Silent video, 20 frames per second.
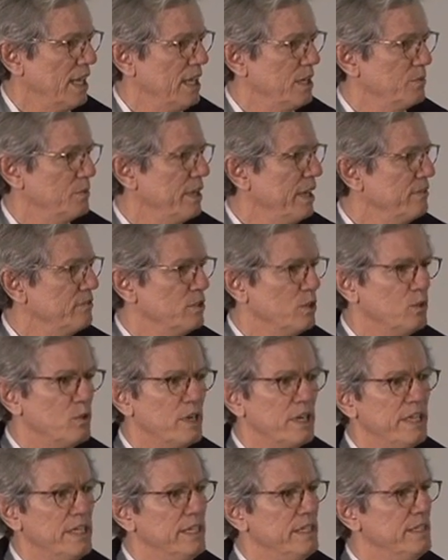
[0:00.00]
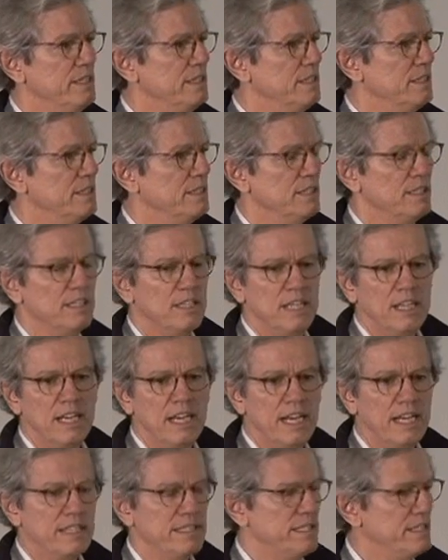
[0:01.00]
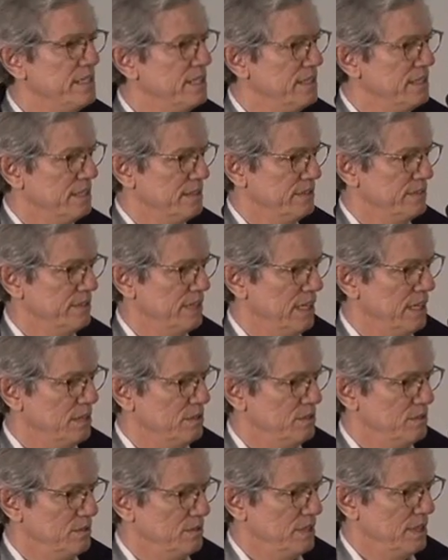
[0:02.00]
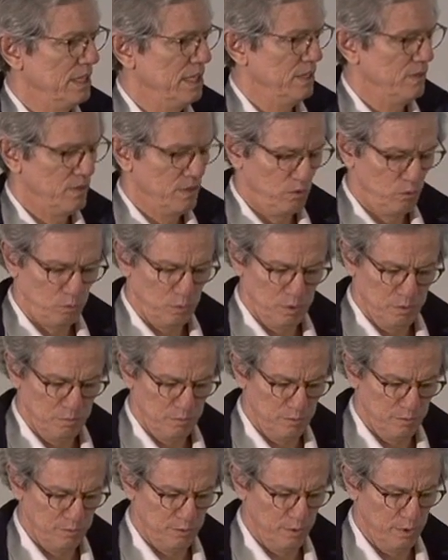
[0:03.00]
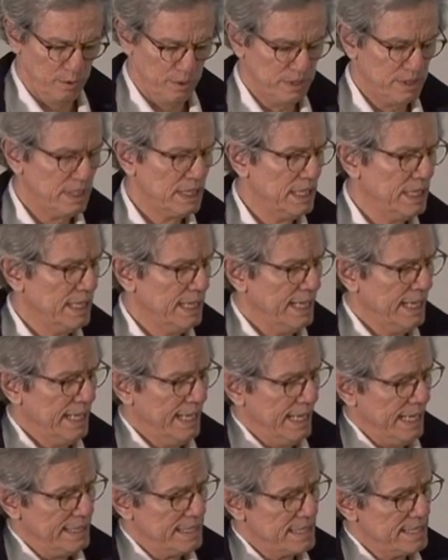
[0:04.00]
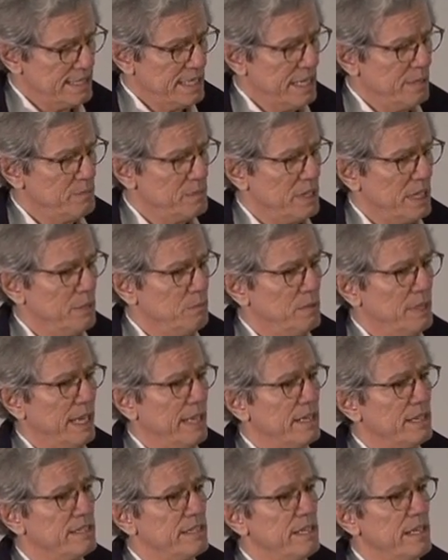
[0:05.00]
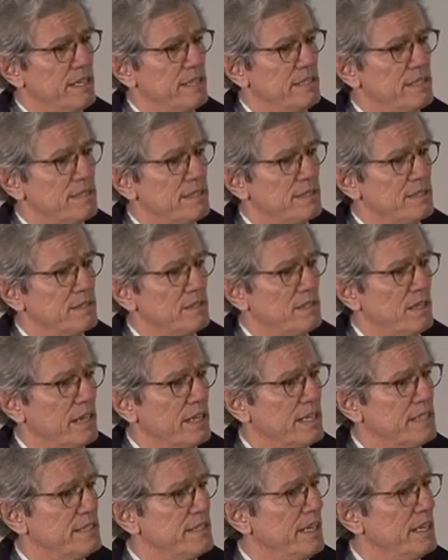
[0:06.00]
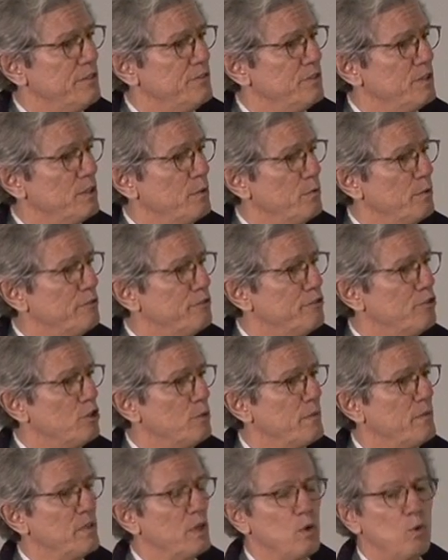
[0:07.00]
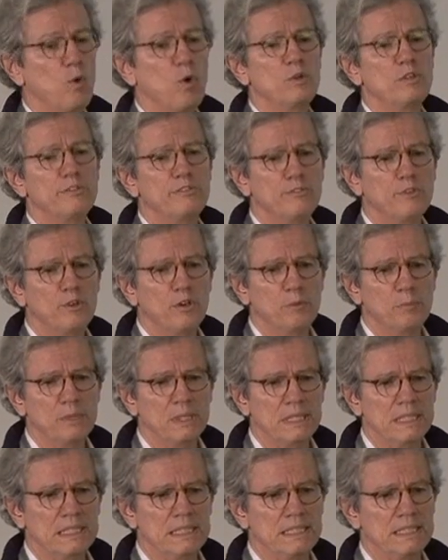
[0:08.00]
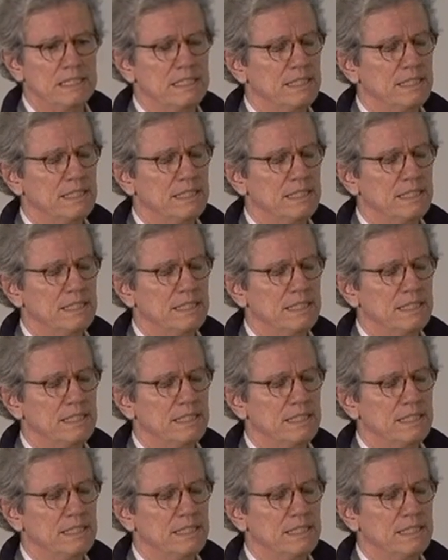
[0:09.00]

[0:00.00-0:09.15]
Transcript: And we have no clear idea of how this would move forward. At the same time, we had a target date for the reform of the quota formula,